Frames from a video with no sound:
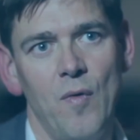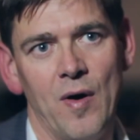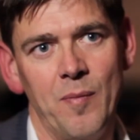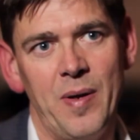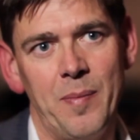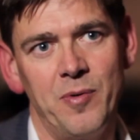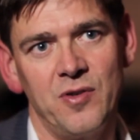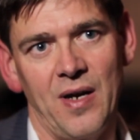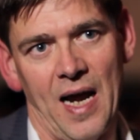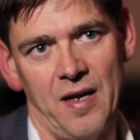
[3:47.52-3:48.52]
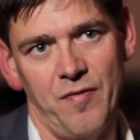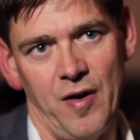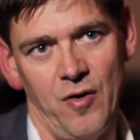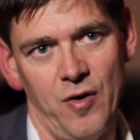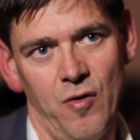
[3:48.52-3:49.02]
want people to add
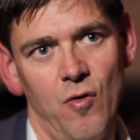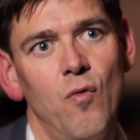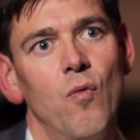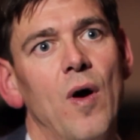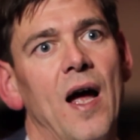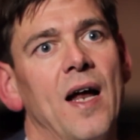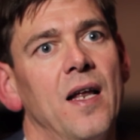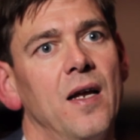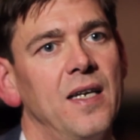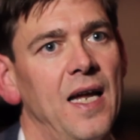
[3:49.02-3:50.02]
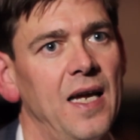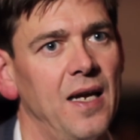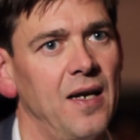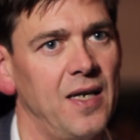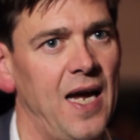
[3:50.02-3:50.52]
value where they
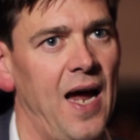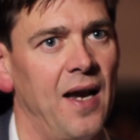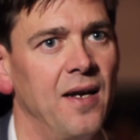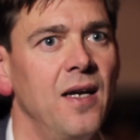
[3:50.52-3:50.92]
can.